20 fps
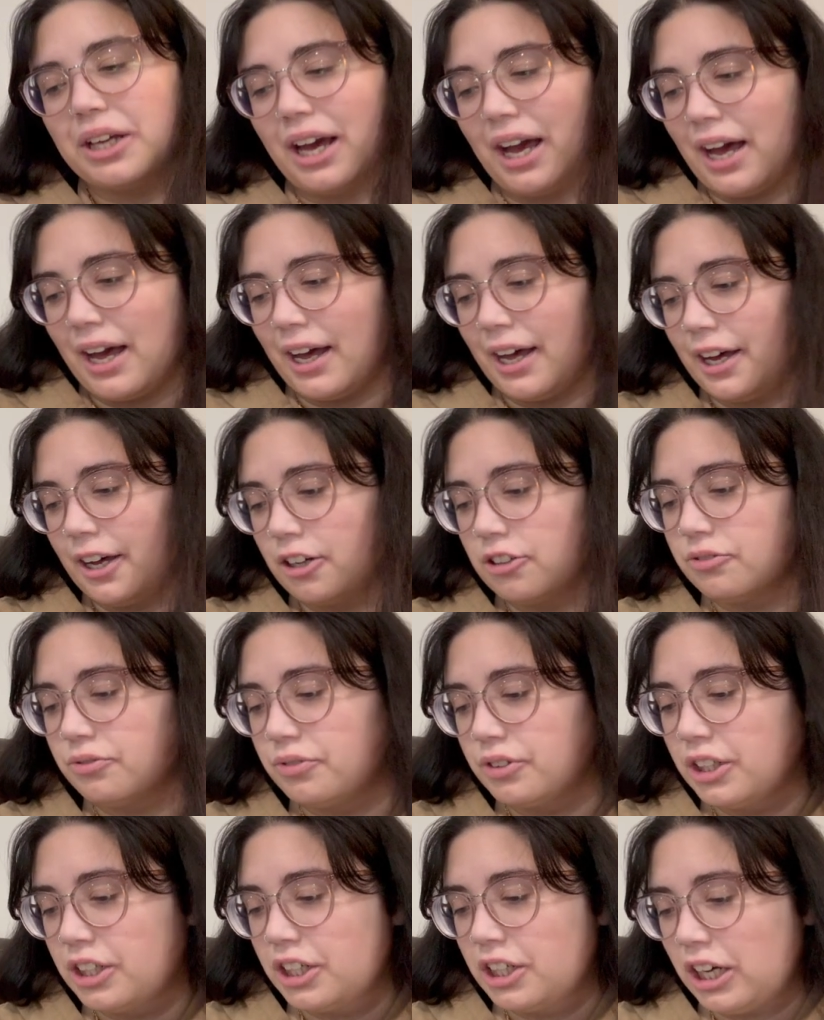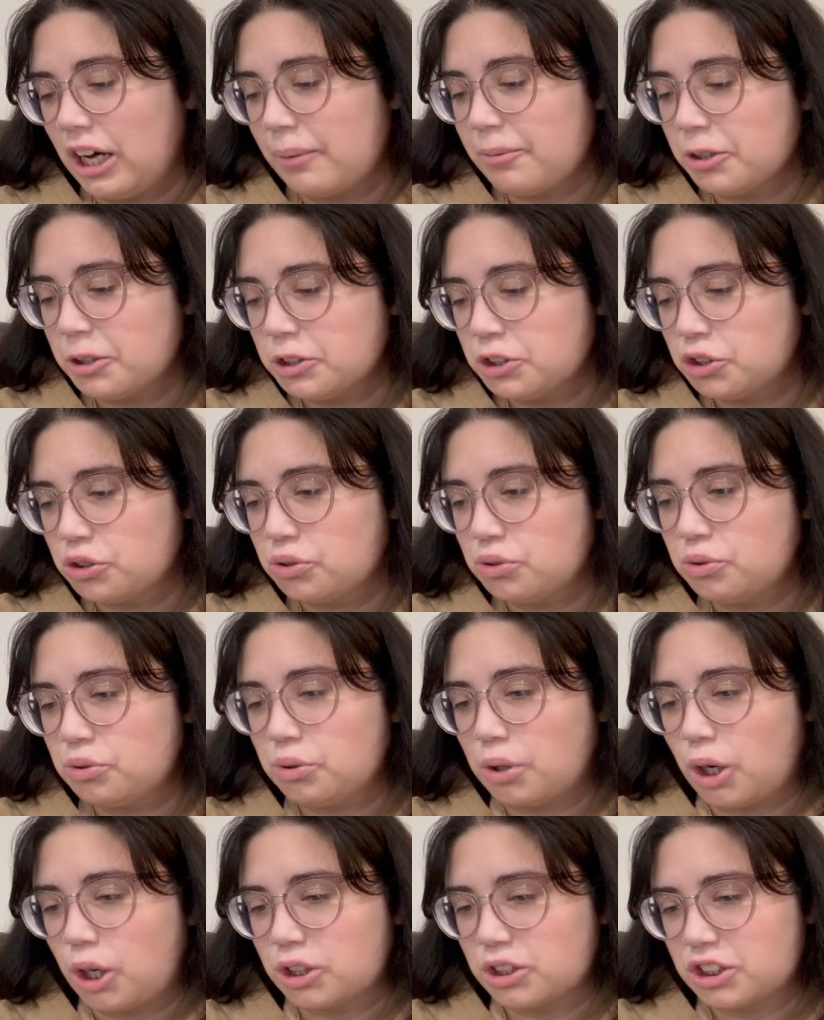have, I'm gonna
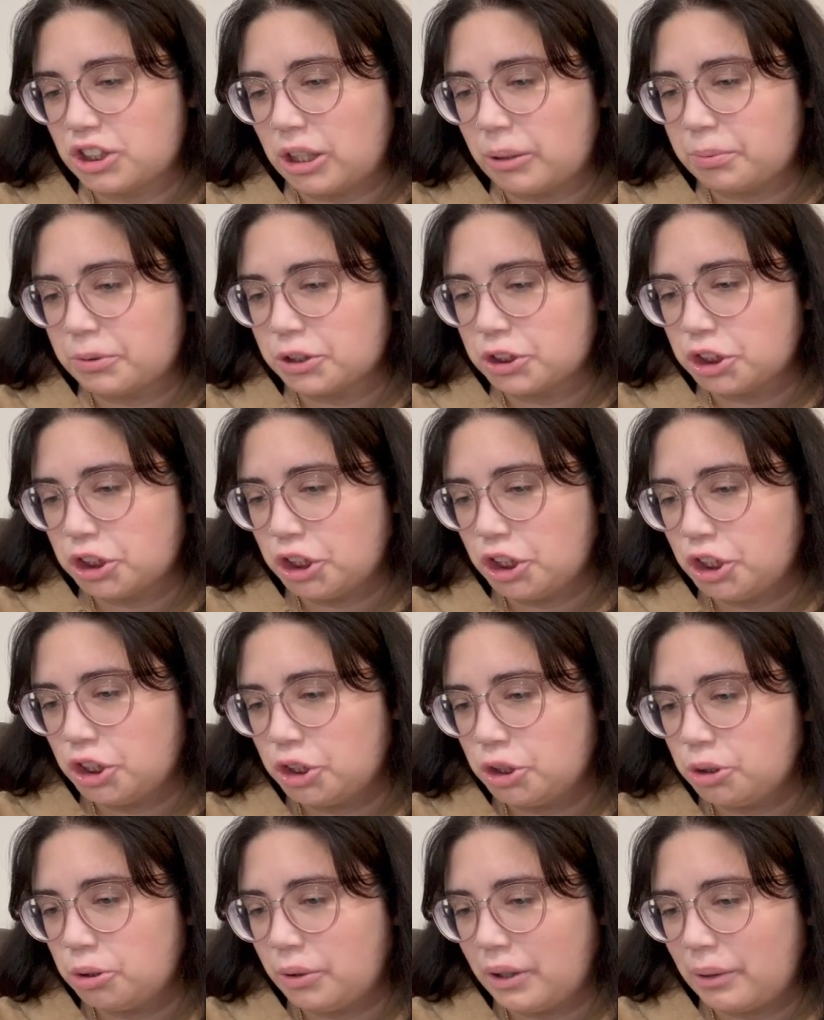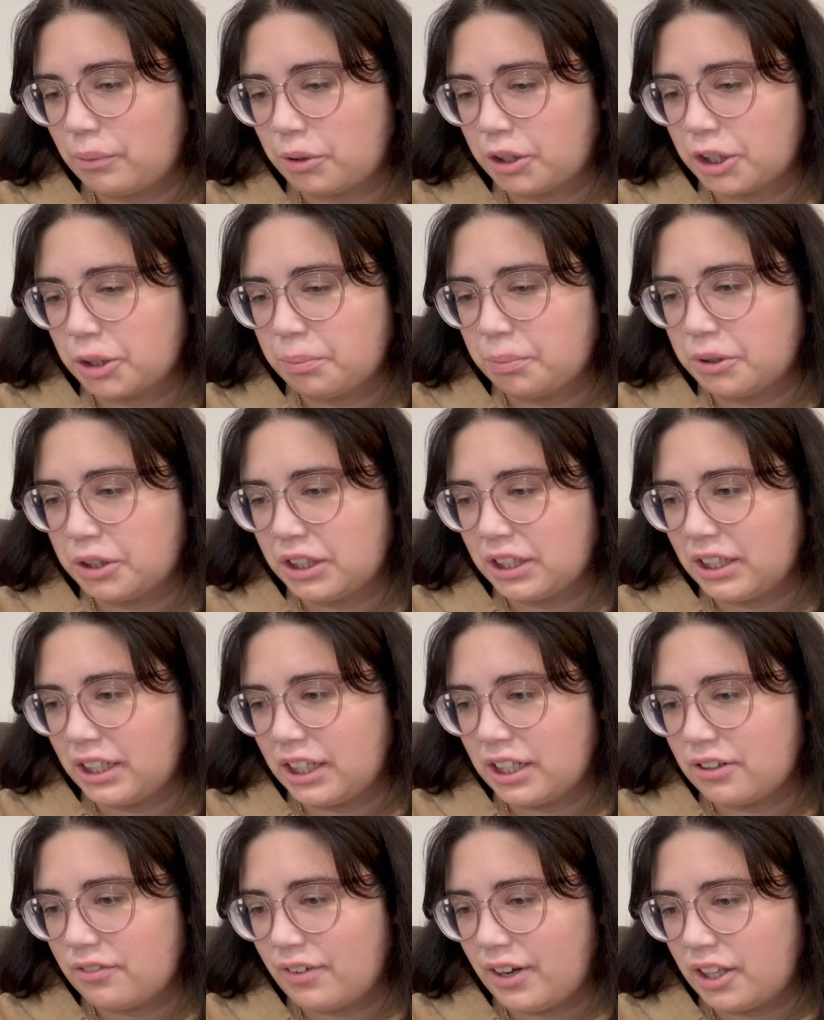do Heartstopper 2 and we're gonna put it
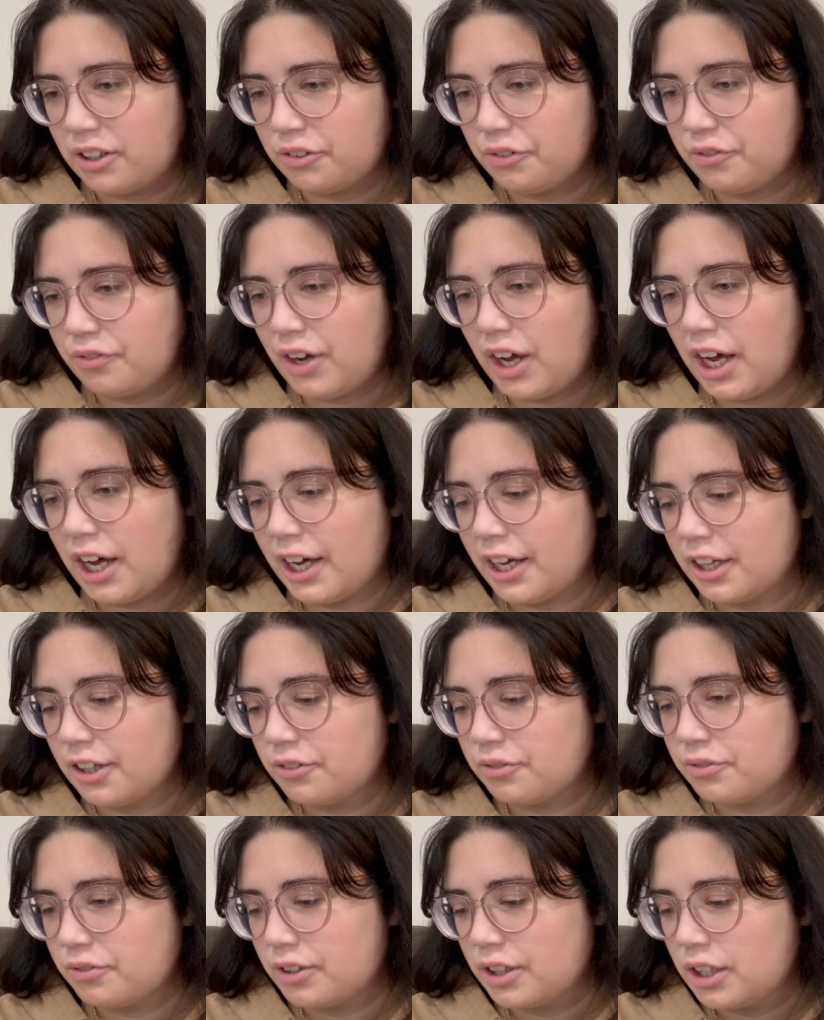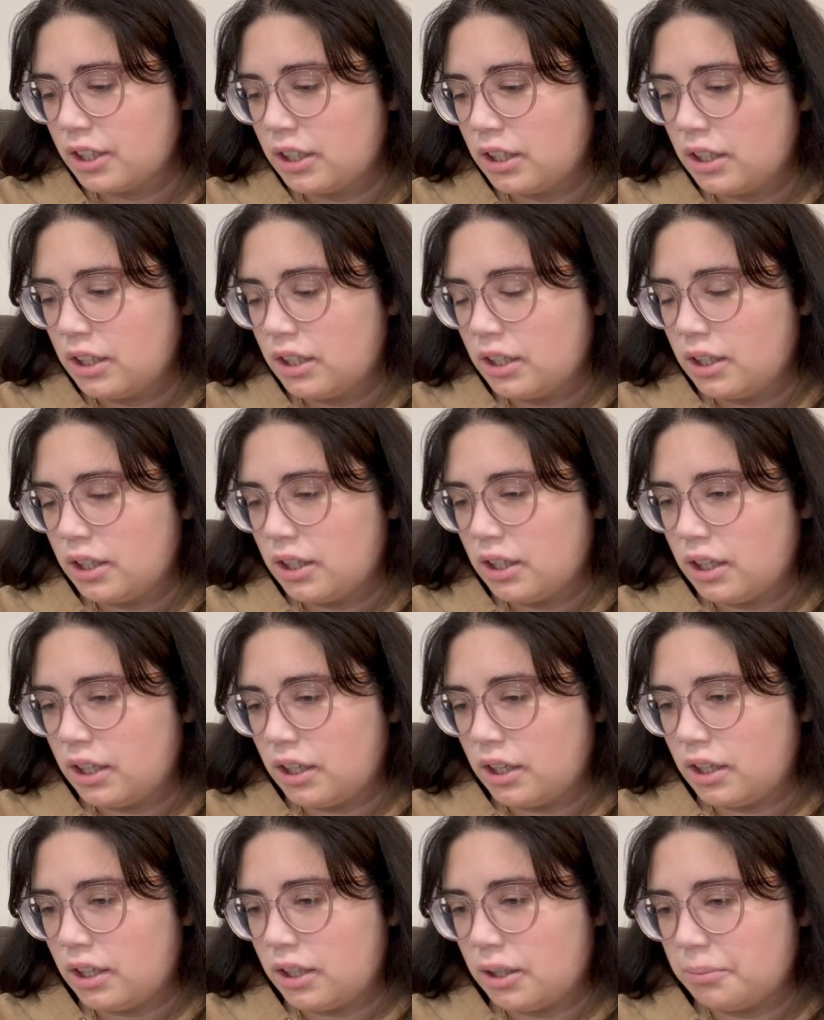in a valid 5.
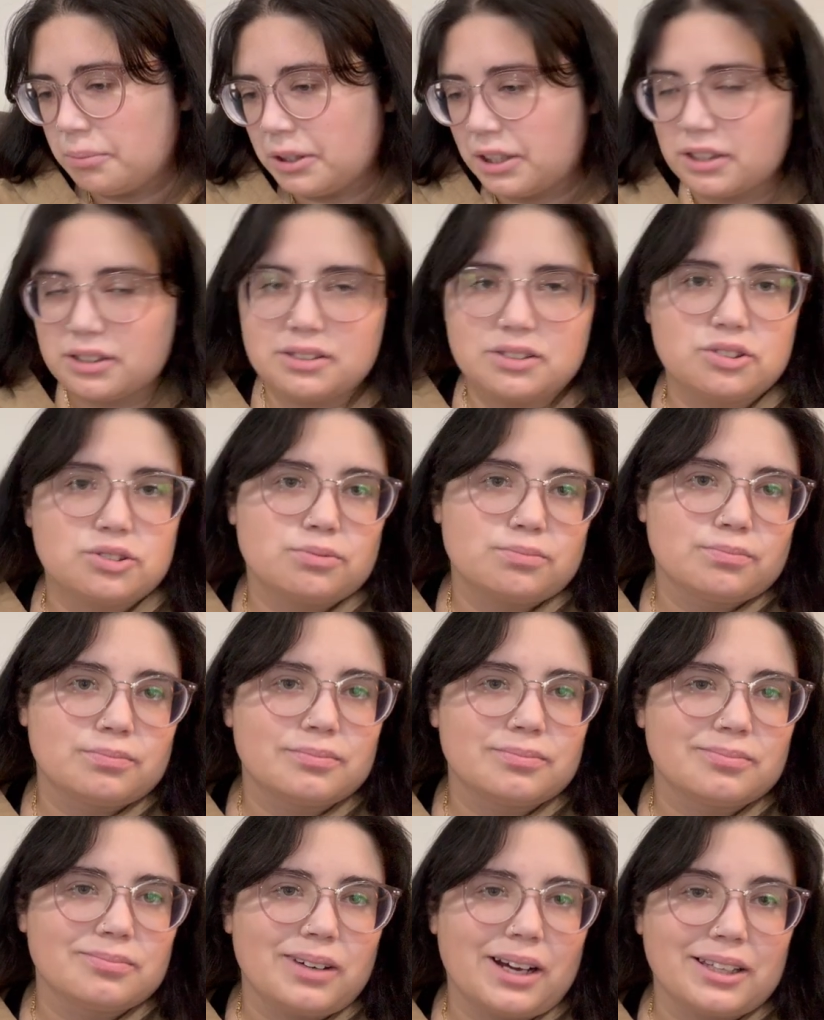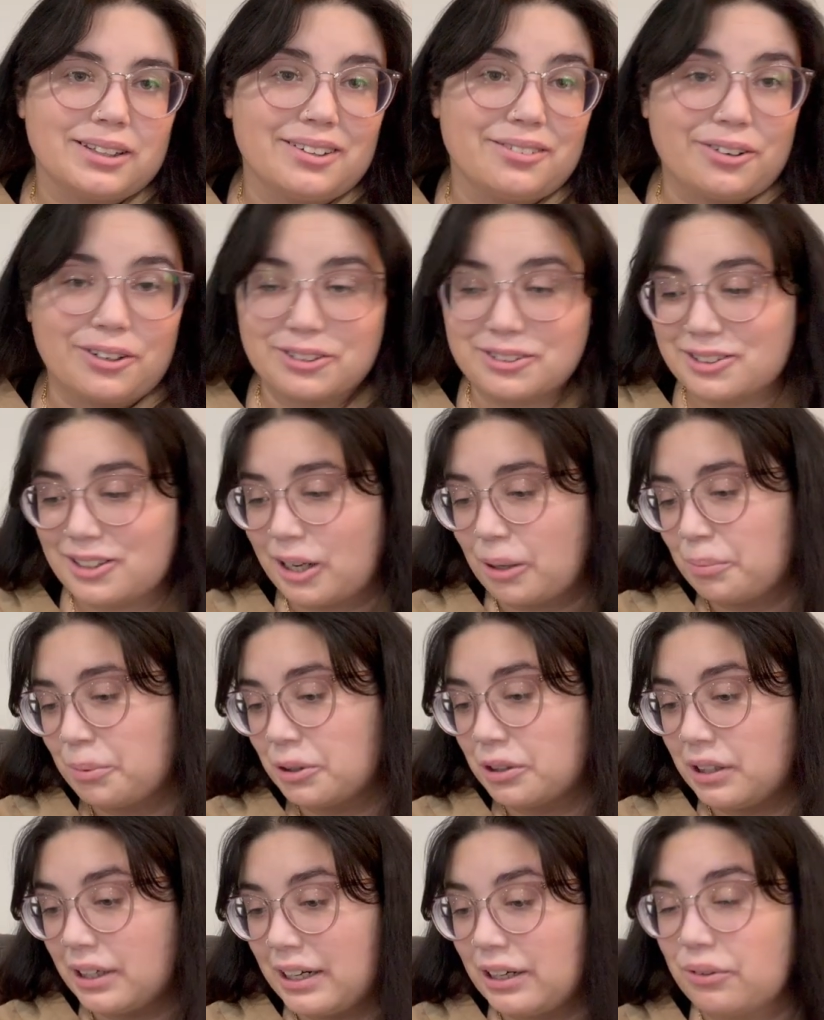Because I love
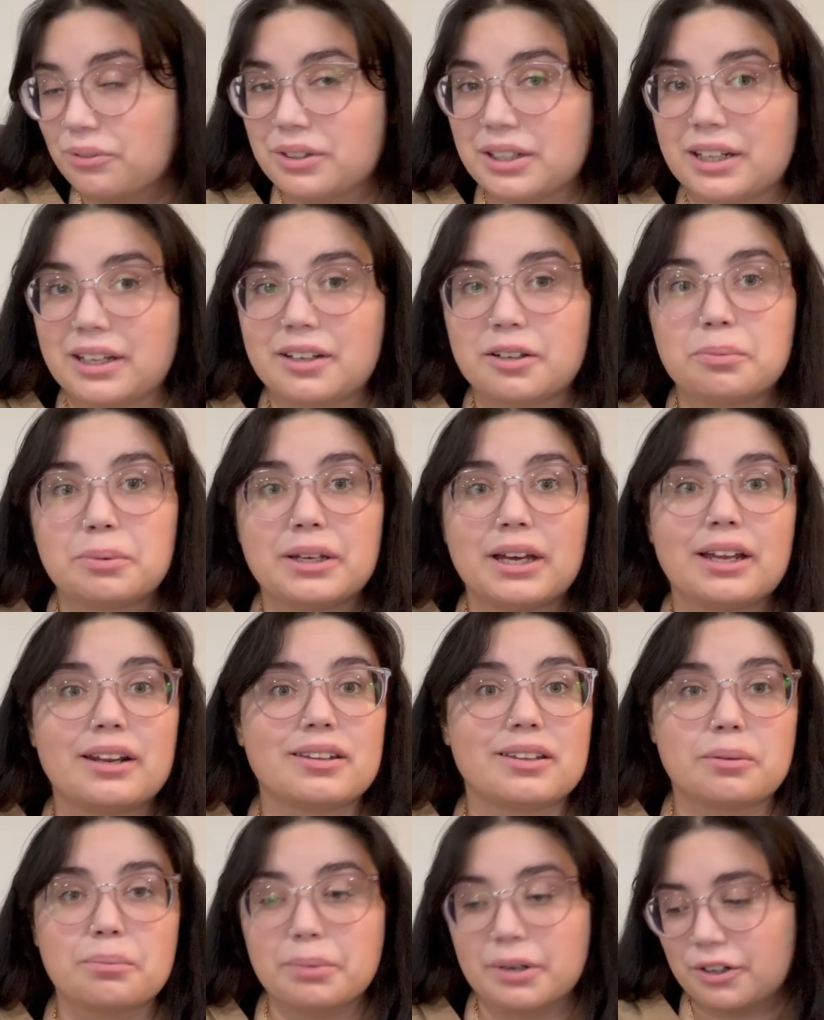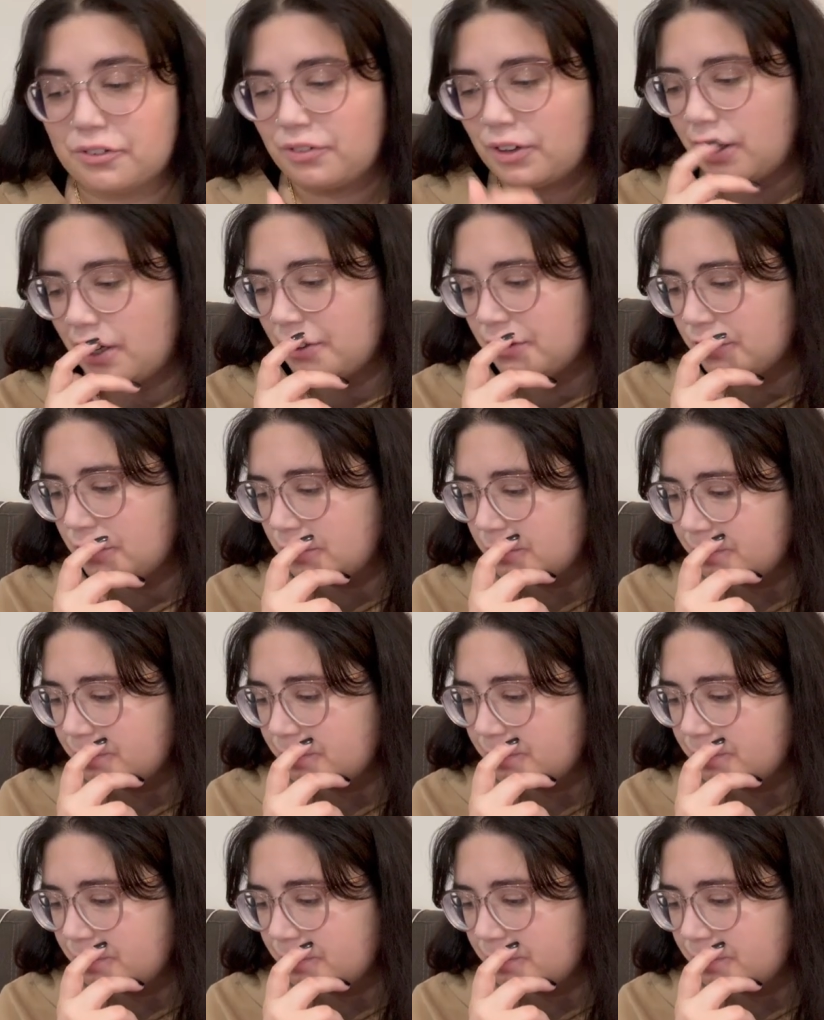Heartstopper. I don't think it could be anything but a 5.